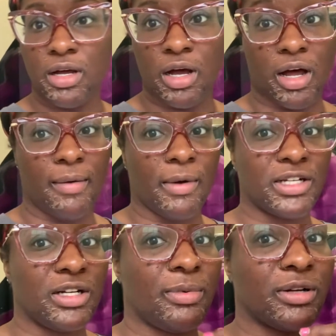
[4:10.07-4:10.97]
I'm
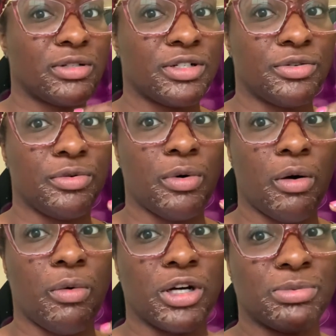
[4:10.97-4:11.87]
actually about to
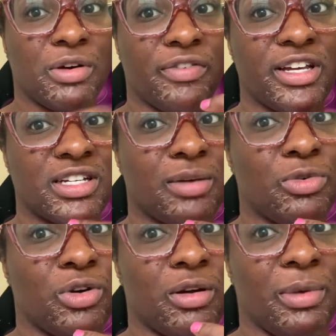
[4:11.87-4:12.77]
wash my face, and I'm
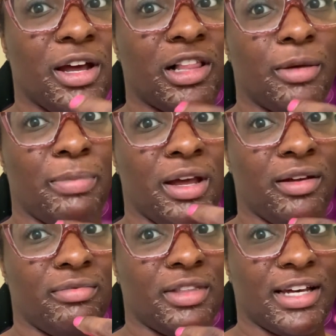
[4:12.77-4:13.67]
going to be
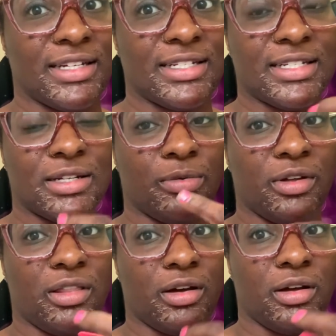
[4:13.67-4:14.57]
clipping this
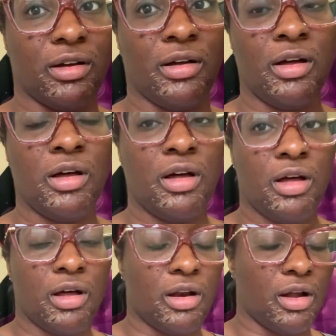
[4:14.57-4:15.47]
with a
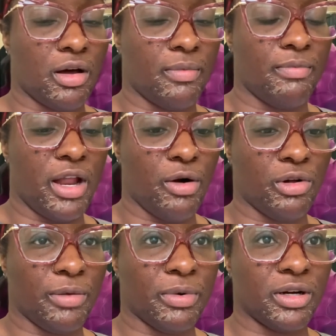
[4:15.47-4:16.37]
nail
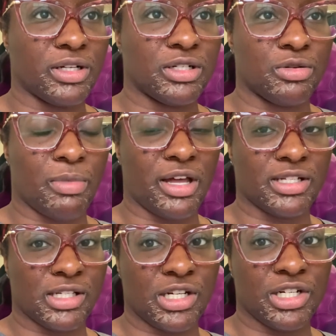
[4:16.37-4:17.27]
clipper, because that's what my
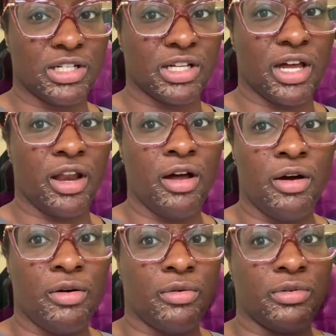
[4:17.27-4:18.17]
esthetician said,
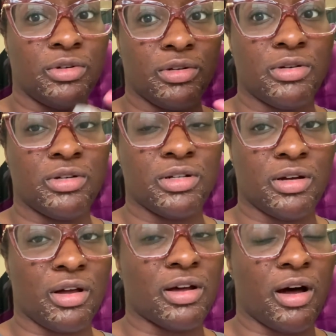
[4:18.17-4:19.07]

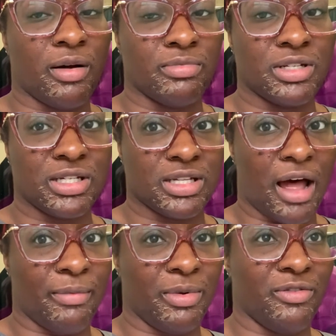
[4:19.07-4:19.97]
to
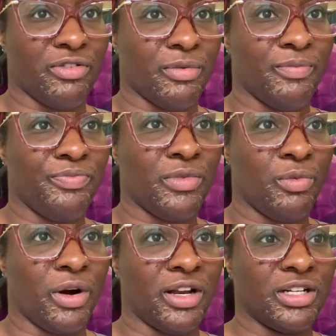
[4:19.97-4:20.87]
stop you from
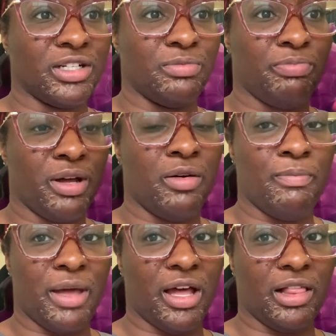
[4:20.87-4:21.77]
wanting to
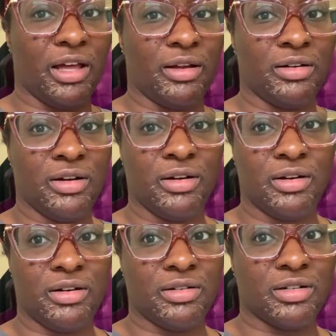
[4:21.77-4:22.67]
peel it,
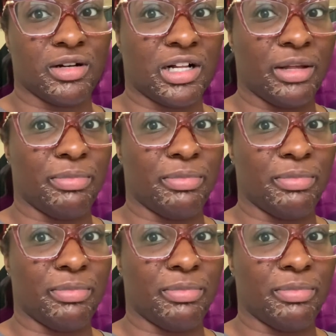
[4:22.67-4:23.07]
to clip